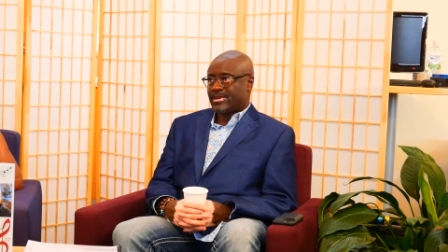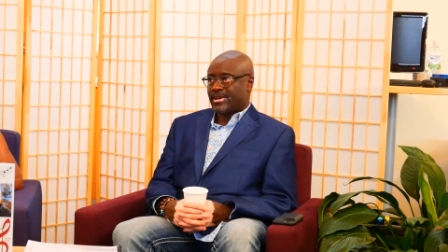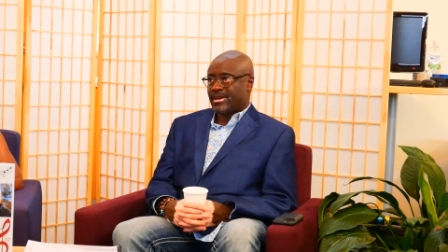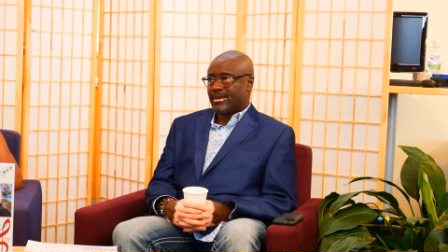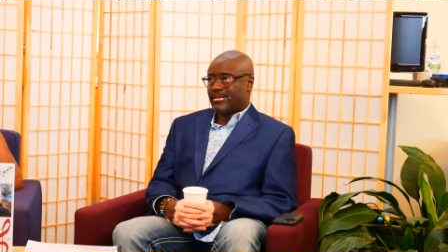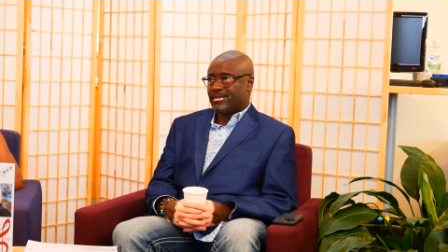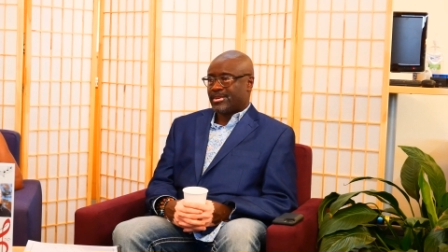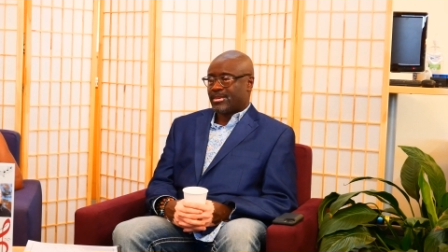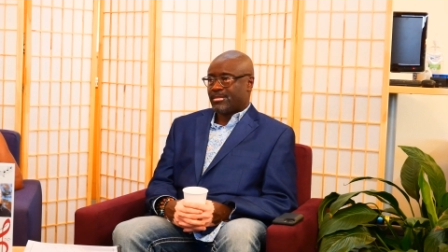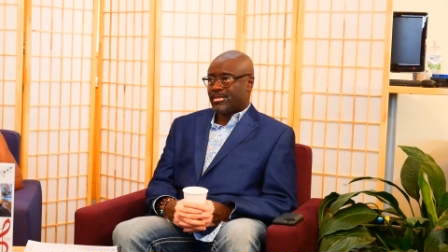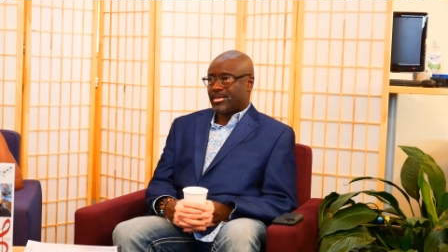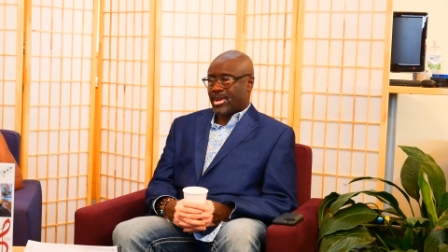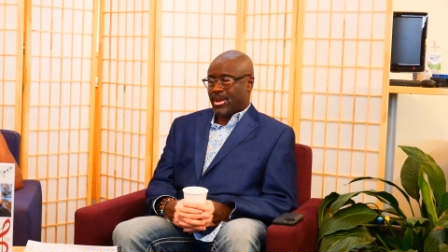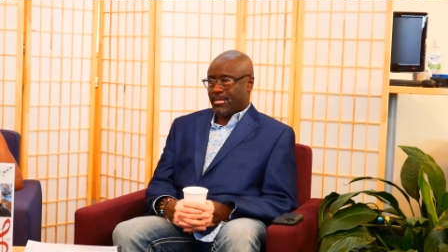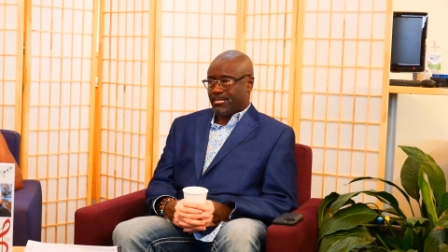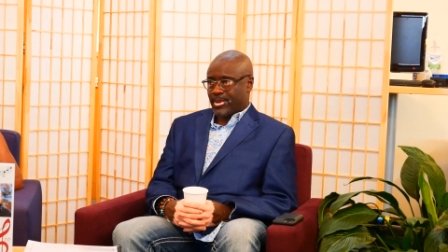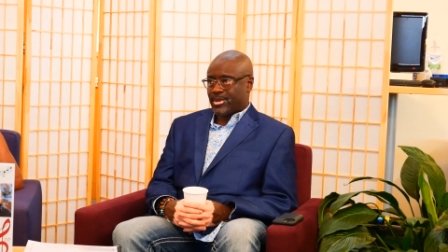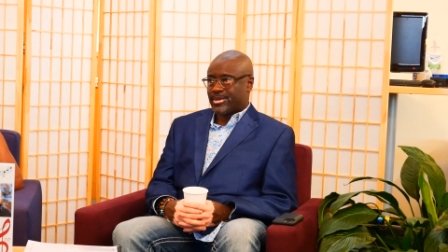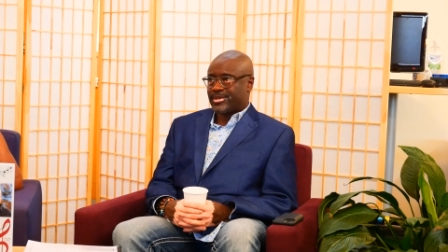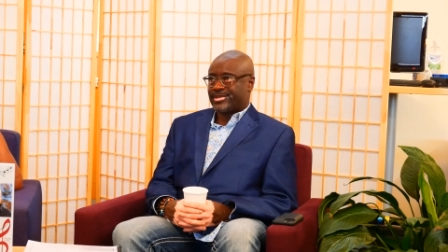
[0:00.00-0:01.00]
uh,
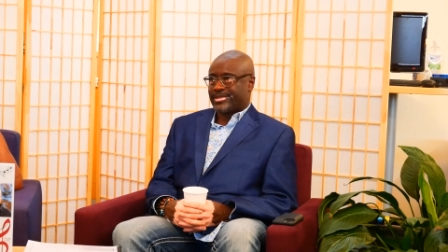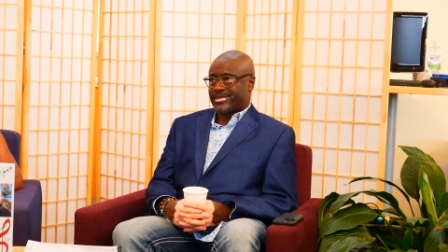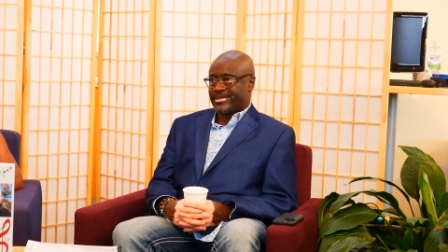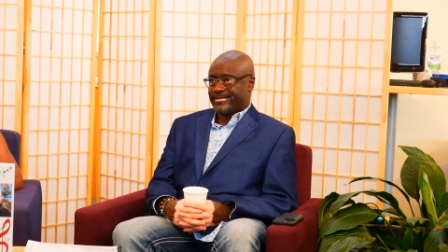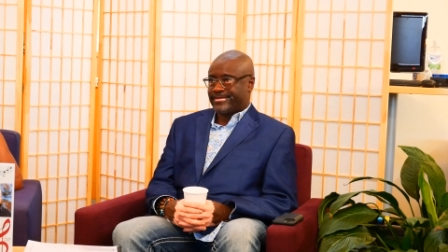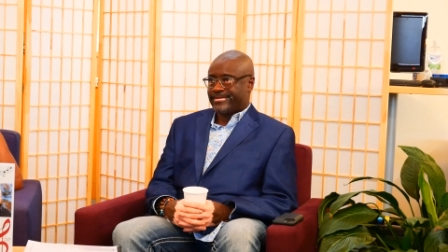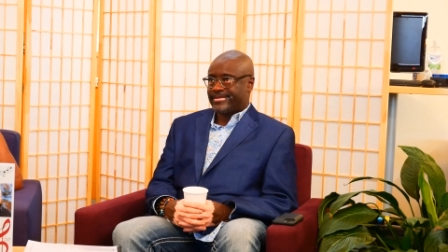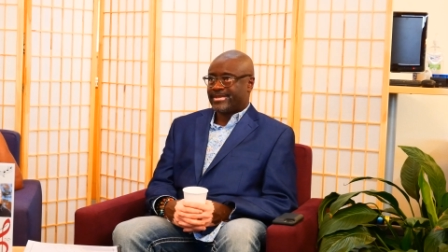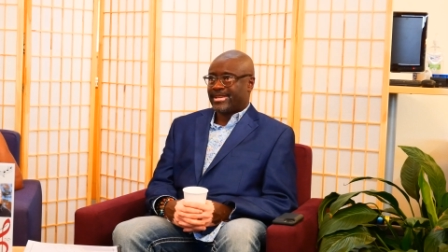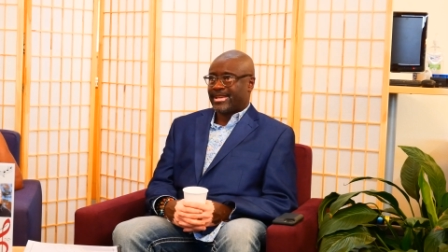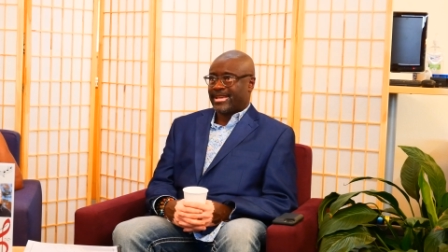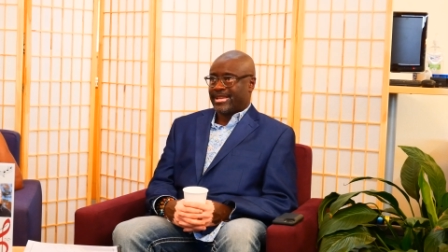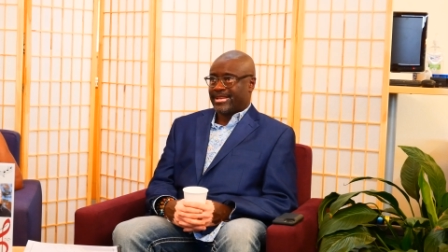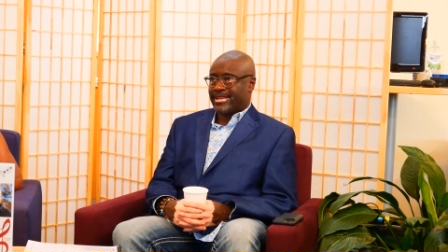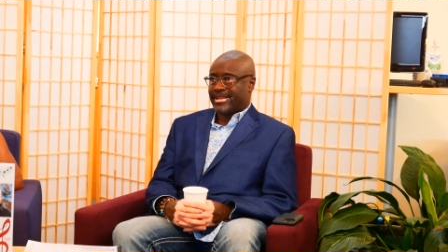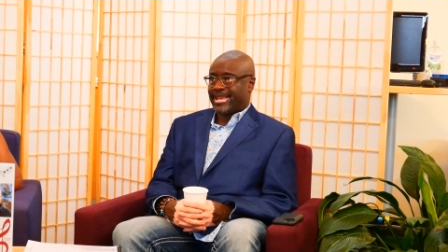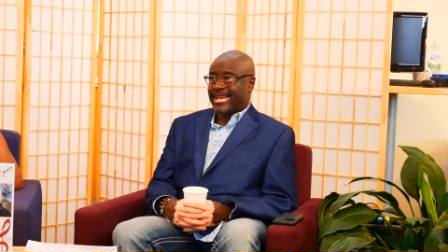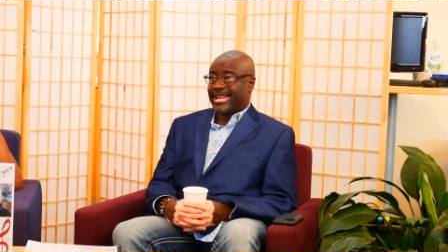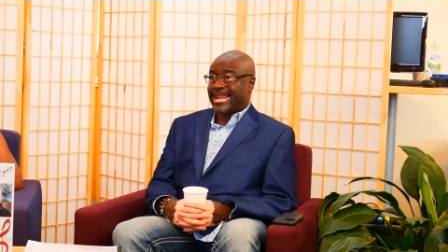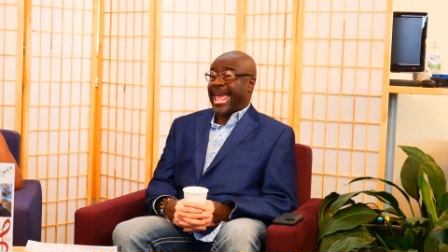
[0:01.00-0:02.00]
a person
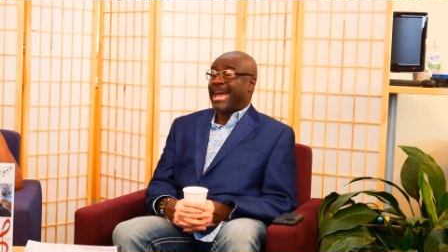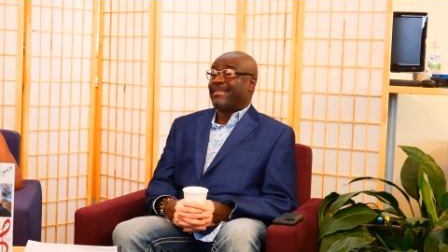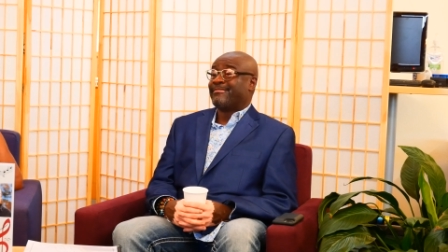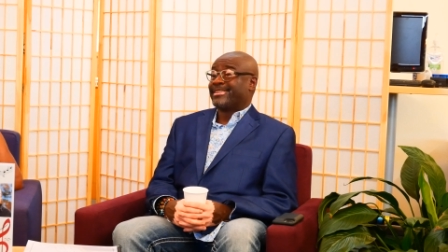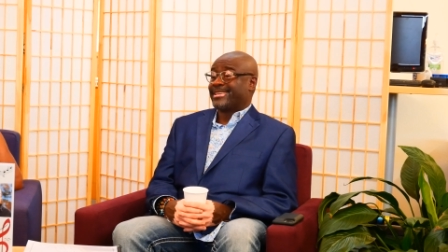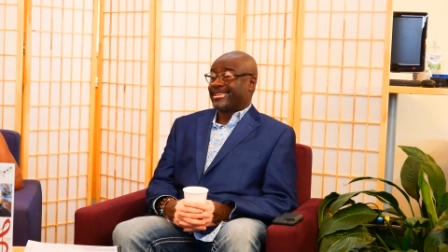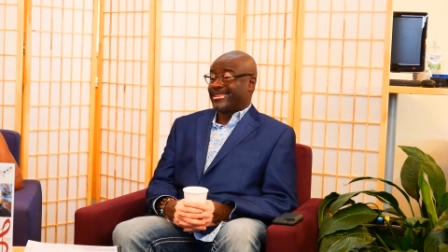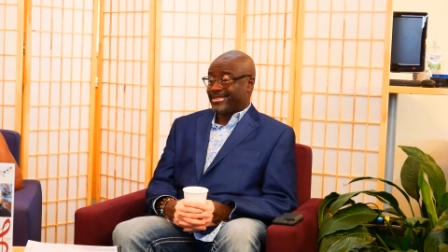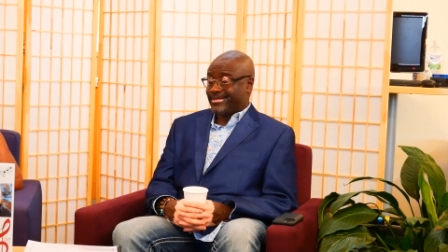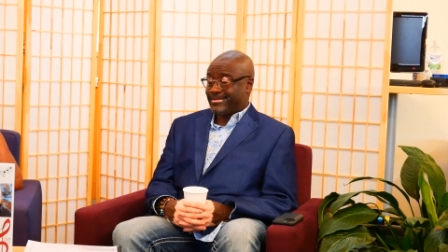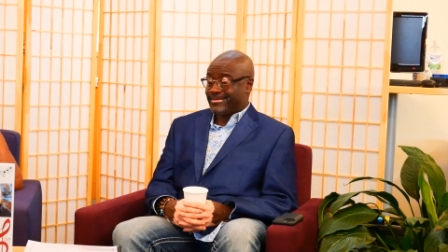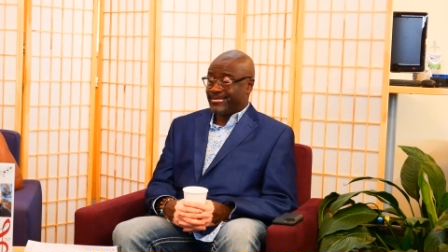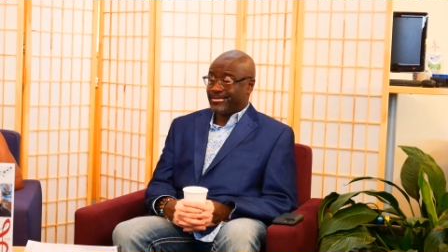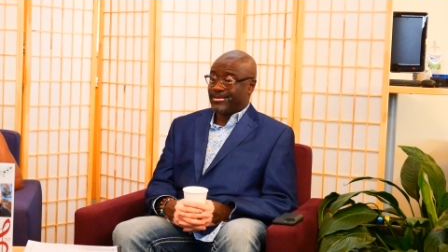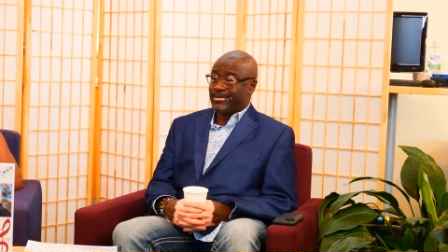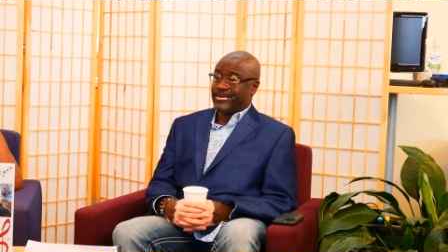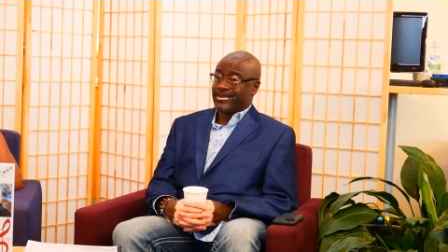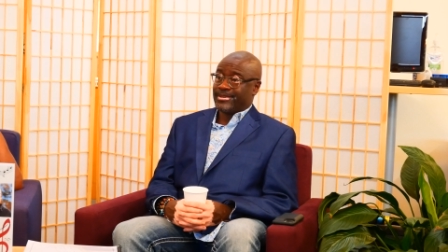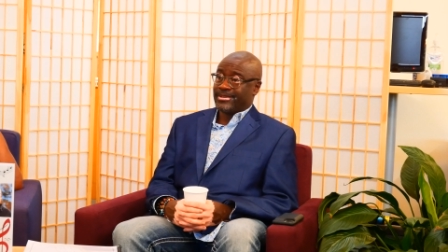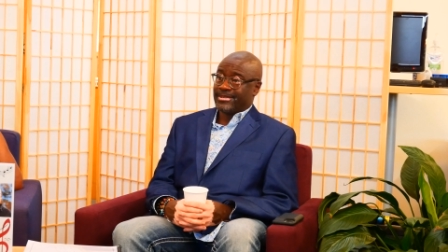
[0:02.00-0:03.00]
and an advocate
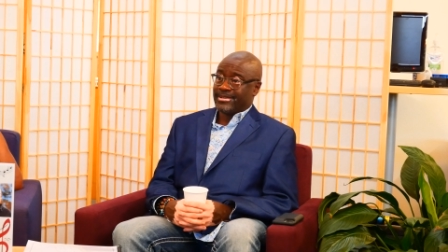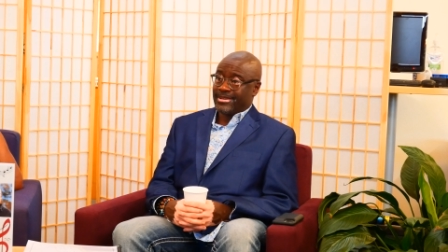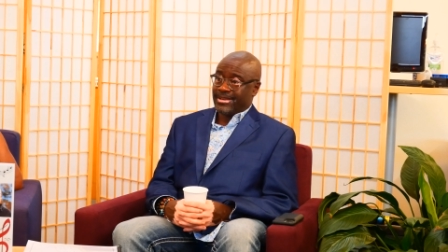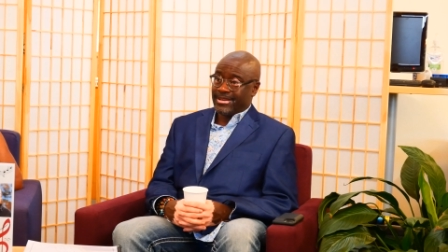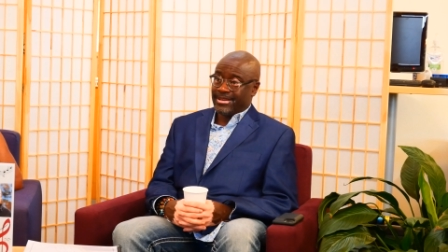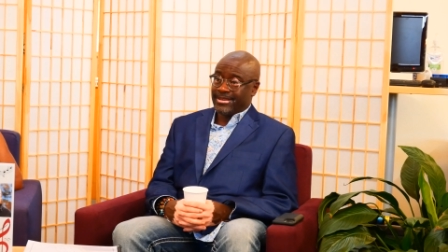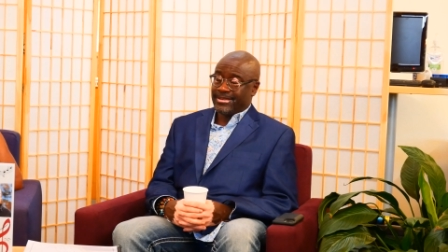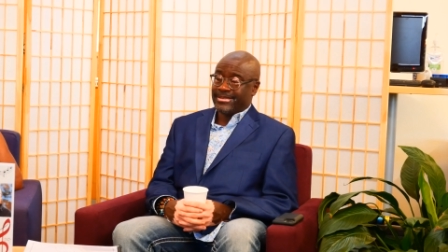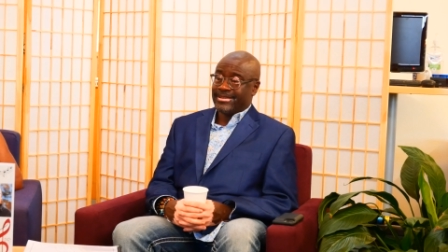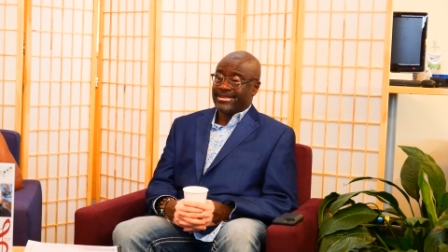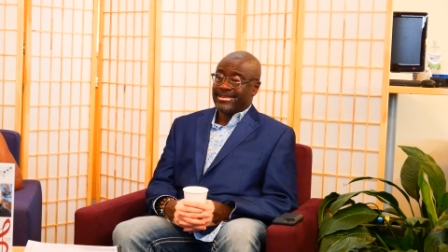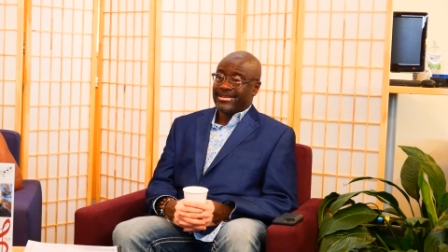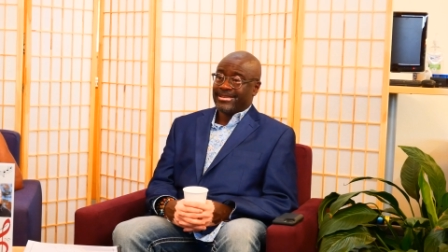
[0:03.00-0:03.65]
for uh,